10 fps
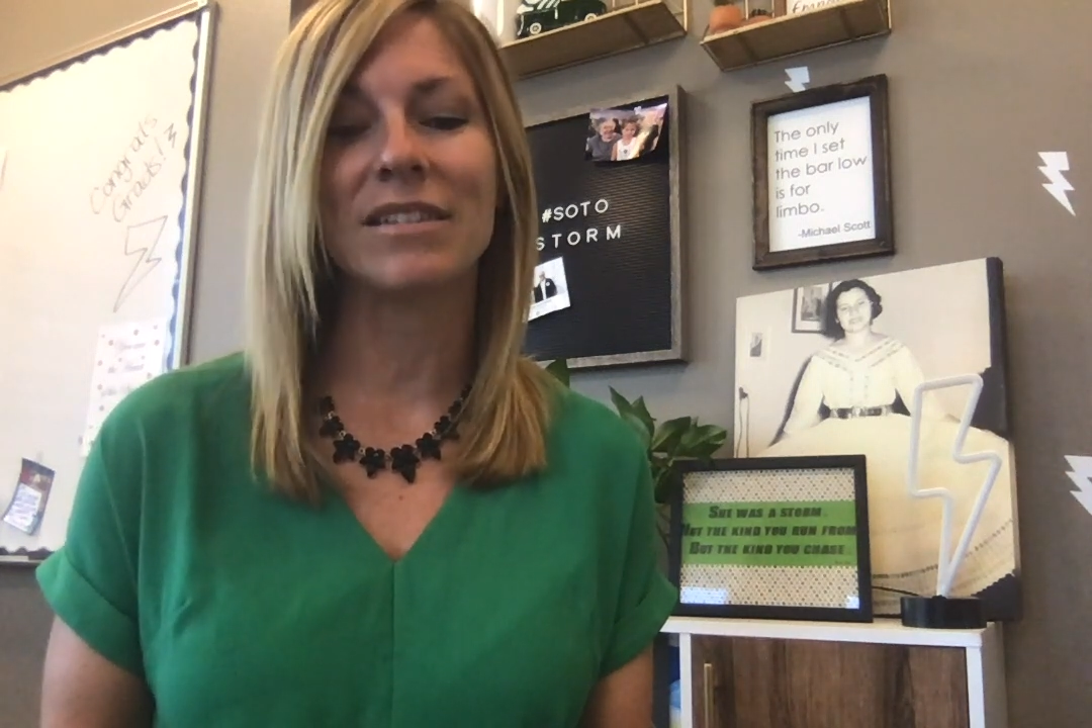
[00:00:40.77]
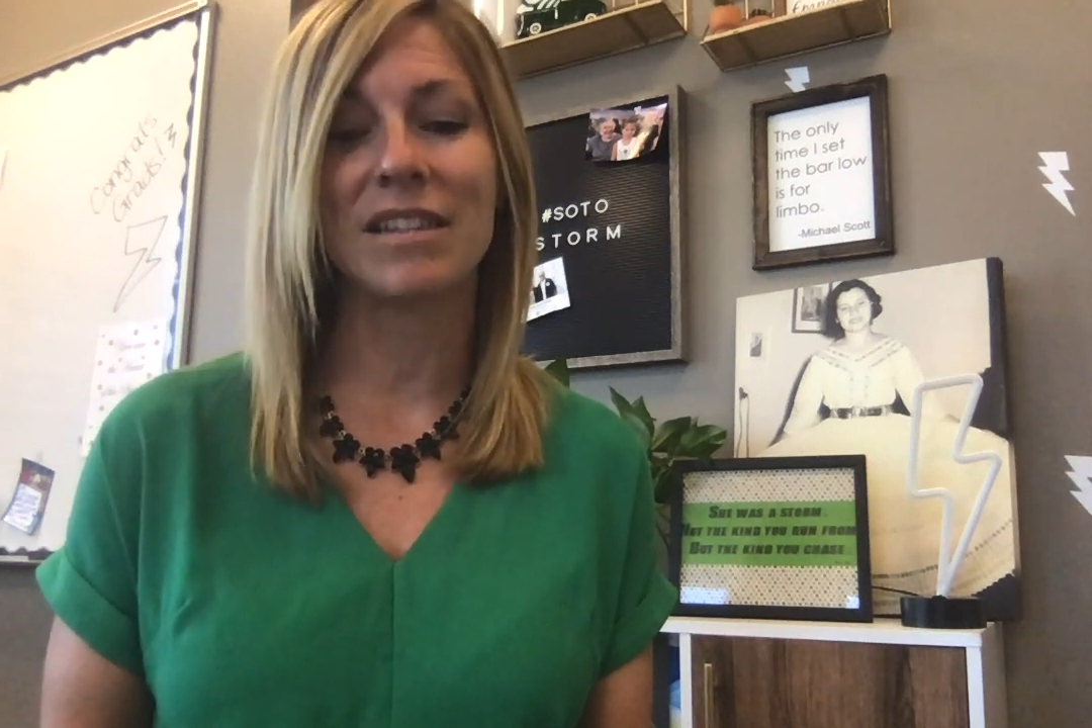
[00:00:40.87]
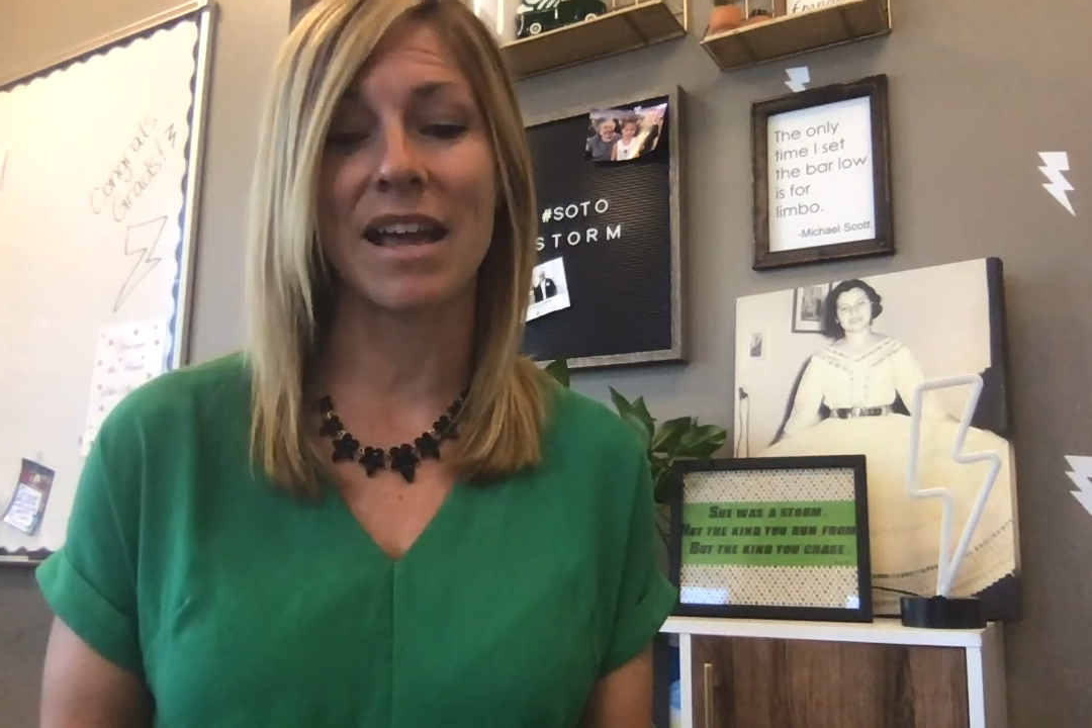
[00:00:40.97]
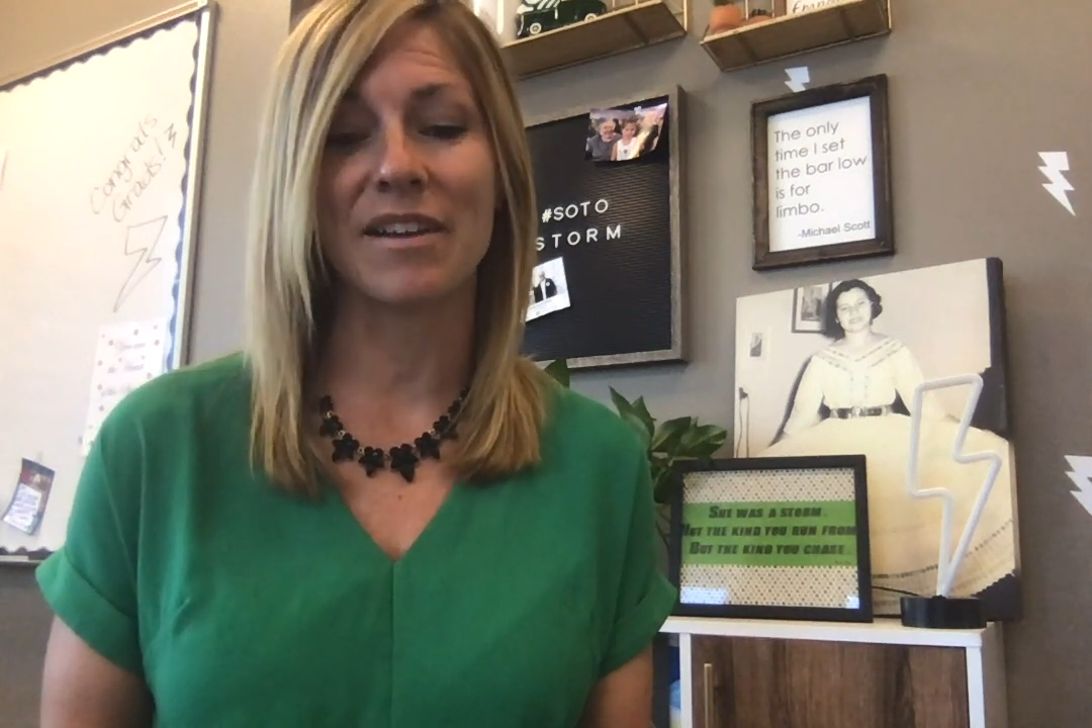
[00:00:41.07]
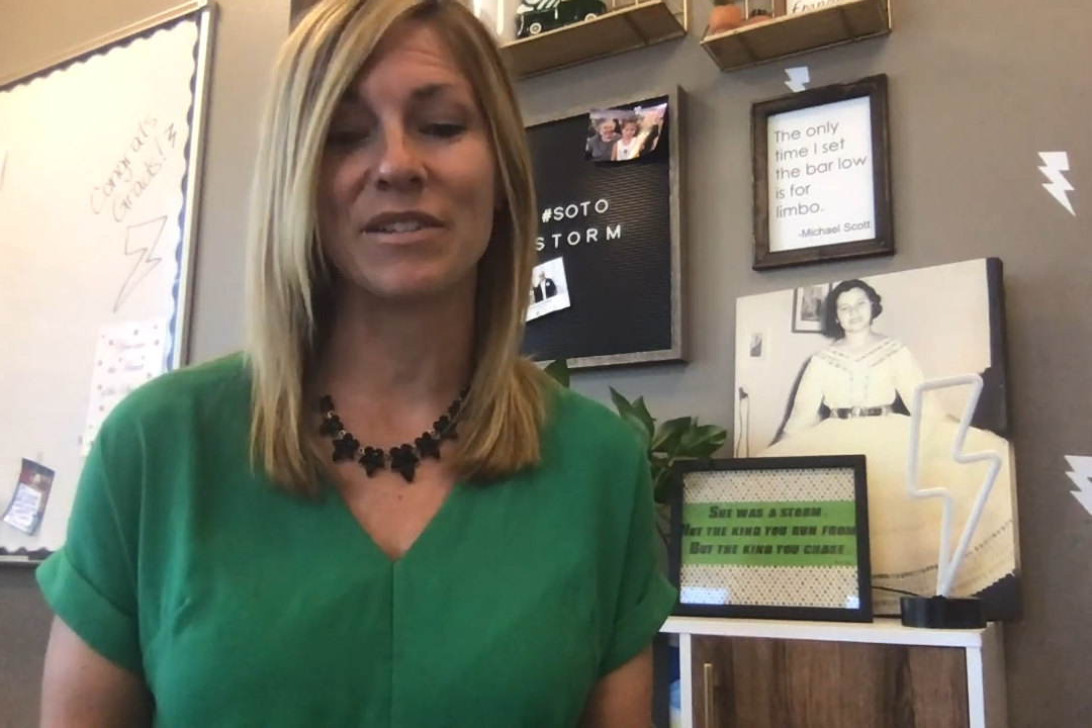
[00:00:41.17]

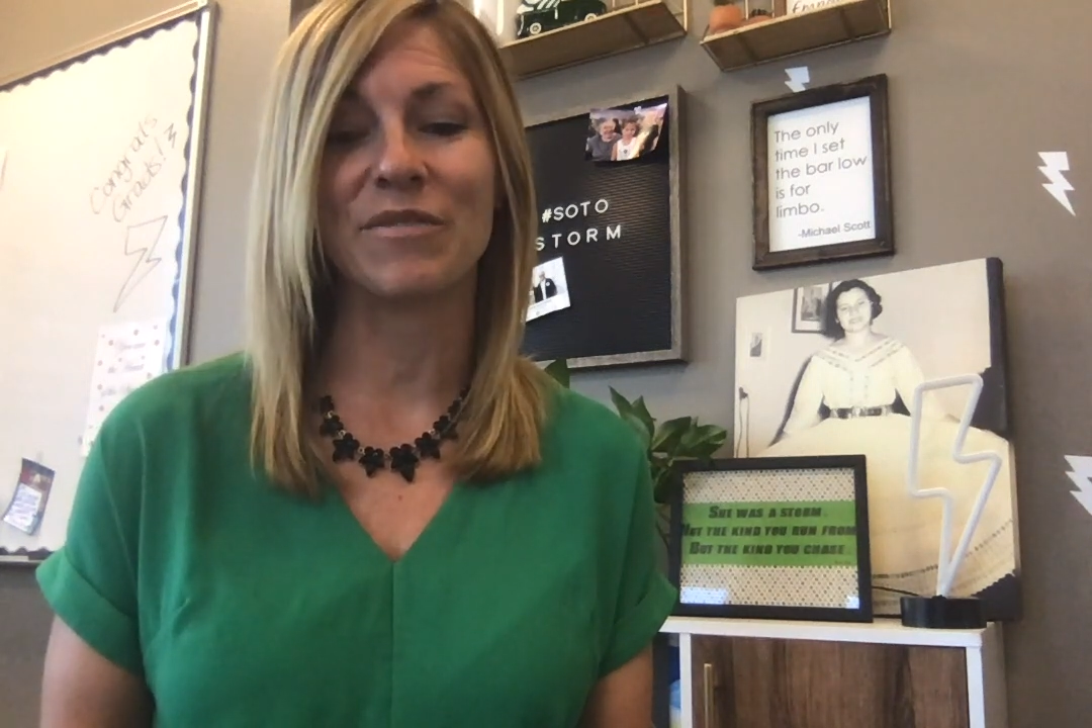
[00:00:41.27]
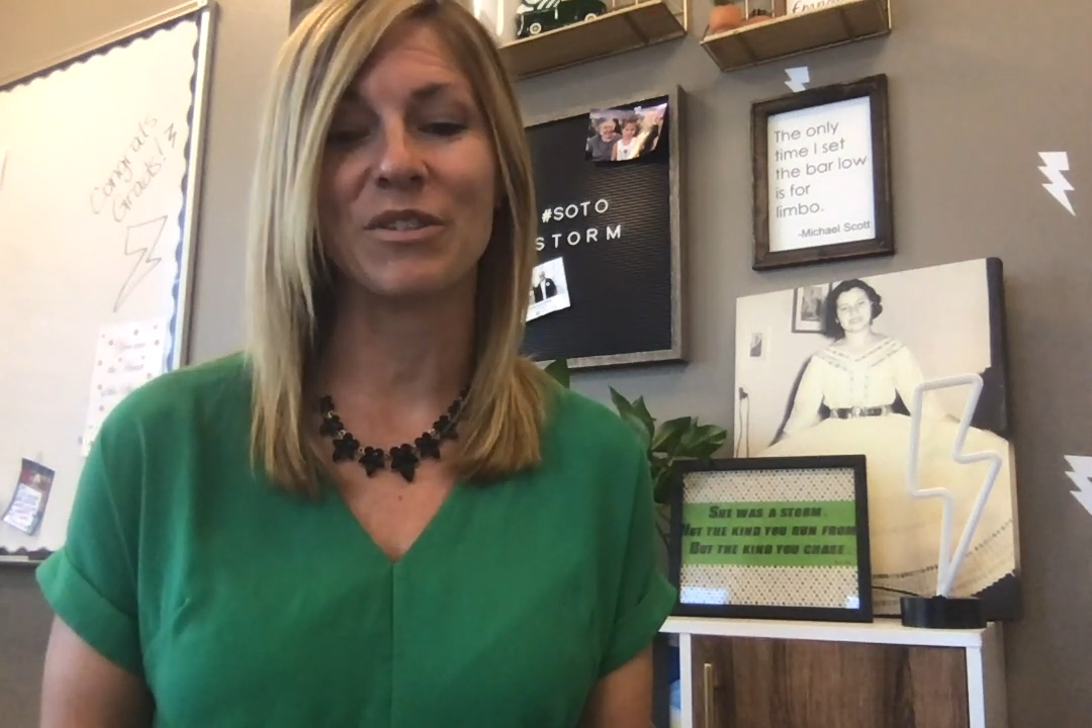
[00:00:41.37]
tires for